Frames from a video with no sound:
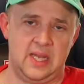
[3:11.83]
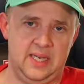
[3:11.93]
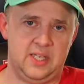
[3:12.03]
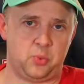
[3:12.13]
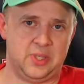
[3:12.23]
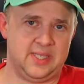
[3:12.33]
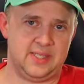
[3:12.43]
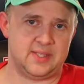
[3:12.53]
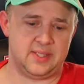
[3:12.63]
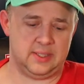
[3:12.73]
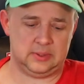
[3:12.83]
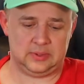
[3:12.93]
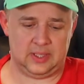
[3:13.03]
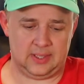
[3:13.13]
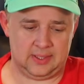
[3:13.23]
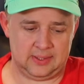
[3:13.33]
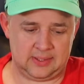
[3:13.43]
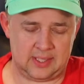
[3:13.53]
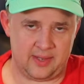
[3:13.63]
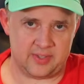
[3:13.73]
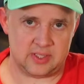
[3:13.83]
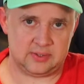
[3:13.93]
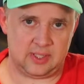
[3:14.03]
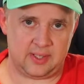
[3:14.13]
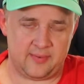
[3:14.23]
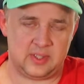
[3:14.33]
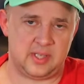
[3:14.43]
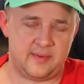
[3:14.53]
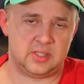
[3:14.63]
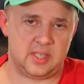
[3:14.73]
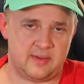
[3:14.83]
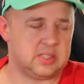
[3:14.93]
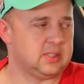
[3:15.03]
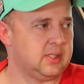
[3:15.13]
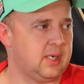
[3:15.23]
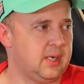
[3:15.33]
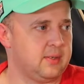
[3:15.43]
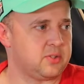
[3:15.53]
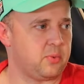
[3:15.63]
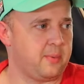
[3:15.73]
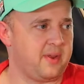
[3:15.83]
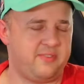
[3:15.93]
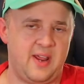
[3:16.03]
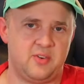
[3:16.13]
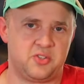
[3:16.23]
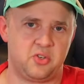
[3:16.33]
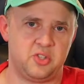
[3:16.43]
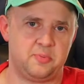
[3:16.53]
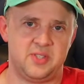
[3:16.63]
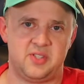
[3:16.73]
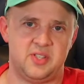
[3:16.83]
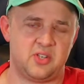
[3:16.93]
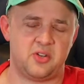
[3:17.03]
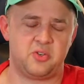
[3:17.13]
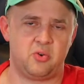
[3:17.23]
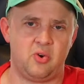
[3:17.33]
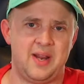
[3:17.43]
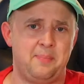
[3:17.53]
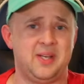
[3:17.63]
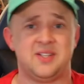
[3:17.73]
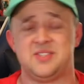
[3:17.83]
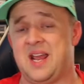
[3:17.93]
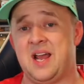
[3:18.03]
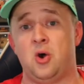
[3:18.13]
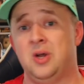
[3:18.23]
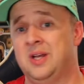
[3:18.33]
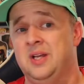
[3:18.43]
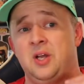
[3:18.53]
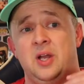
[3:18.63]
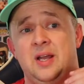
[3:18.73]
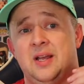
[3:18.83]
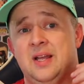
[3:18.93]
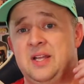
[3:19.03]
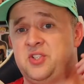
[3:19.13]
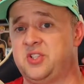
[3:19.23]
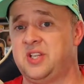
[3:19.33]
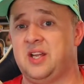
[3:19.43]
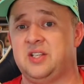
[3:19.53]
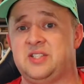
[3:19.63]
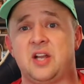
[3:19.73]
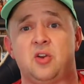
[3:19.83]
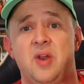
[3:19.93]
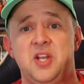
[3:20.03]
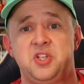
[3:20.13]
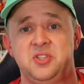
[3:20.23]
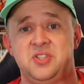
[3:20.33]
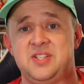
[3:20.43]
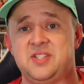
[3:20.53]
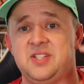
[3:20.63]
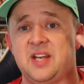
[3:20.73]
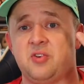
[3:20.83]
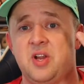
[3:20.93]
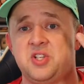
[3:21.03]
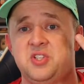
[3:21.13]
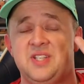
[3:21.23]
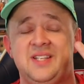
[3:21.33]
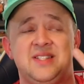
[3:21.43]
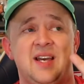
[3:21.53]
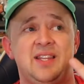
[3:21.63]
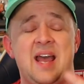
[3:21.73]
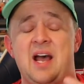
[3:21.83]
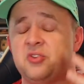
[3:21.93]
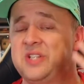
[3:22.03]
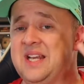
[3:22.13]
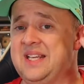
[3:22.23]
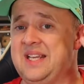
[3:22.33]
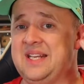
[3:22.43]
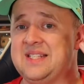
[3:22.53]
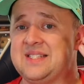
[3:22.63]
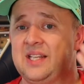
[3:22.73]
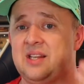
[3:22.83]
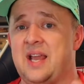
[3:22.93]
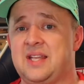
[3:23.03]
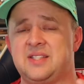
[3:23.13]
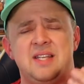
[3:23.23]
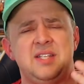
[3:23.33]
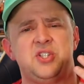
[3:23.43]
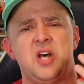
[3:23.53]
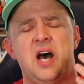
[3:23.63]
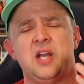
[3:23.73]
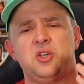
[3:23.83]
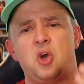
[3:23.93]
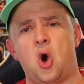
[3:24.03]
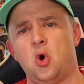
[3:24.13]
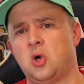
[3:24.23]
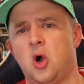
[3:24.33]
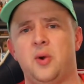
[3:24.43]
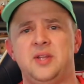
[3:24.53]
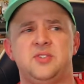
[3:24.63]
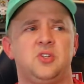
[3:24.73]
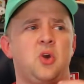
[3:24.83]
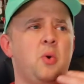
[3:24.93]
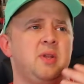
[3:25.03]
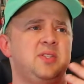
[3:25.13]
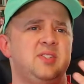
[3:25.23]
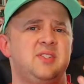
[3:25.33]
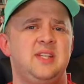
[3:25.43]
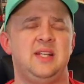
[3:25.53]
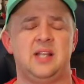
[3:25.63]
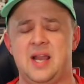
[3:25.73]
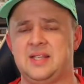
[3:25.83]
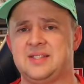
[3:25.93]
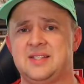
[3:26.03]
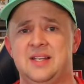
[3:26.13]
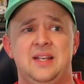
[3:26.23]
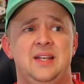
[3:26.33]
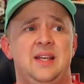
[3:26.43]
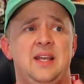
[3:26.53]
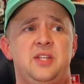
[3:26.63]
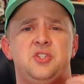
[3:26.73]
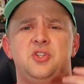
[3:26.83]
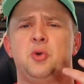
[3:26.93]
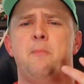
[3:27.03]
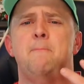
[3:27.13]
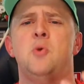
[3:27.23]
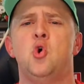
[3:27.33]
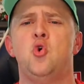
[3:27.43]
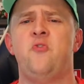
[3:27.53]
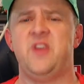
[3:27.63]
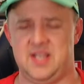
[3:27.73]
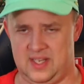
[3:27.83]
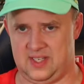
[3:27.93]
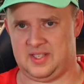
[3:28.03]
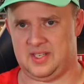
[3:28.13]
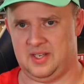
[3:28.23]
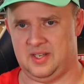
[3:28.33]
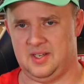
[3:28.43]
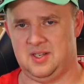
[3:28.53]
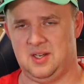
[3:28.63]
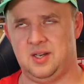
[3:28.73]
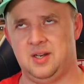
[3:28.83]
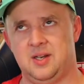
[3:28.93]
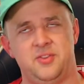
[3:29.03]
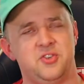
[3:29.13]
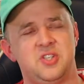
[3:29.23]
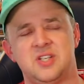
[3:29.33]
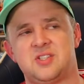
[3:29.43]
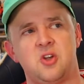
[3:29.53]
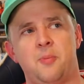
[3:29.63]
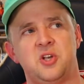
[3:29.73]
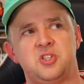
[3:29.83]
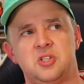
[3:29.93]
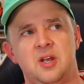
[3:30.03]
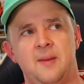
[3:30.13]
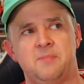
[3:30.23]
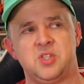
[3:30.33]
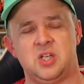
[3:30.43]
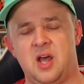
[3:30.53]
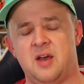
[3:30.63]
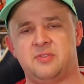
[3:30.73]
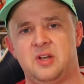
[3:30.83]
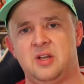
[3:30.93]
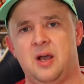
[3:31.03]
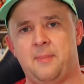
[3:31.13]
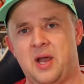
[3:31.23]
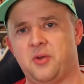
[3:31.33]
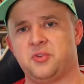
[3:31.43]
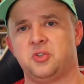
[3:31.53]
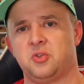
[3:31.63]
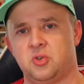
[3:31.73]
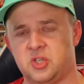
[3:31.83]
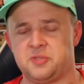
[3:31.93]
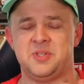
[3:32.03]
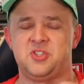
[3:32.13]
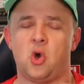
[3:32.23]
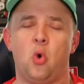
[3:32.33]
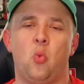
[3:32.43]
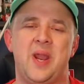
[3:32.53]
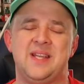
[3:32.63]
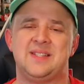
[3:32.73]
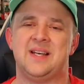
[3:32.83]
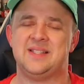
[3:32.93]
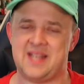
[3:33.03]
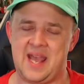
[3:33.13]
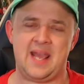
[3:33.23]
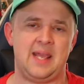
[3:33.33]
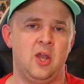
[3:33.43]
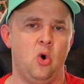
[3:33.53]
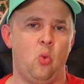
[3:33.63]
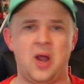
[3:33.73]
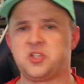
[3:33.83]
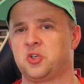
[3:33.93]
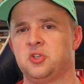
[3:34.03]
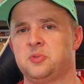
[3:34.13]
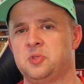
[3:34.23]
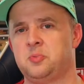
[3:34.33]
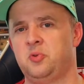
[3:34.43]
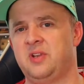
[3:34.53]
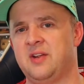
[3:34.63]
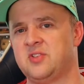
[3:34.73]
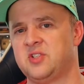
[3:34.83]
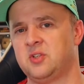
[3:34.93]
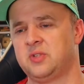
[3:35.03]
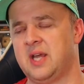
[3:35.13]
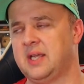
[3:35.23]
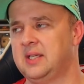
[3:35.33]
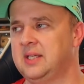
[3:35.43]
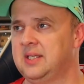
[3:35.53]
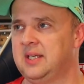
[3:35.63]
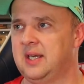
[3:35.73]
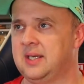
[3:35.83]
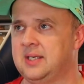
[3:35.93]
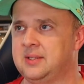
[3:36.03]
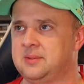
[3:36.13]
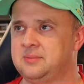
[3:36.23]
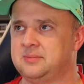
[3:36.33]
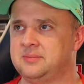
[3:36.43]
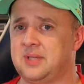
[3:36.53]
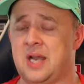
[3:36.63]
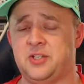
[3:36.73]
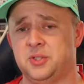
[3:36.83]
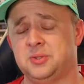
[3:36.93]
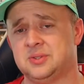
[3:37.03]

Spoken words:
is what it is, you know. I love it. I love it, love it, love it. It's one of my favorites. Christmas is also great because now it's the decorations. It's the decorations inside the house. It is the lights. It's the hot cocoa. It's going to see lights. It's the movies. There's just so much to love about Christmas. Don't waste a day. Watch a Christmas movie every single day. I do.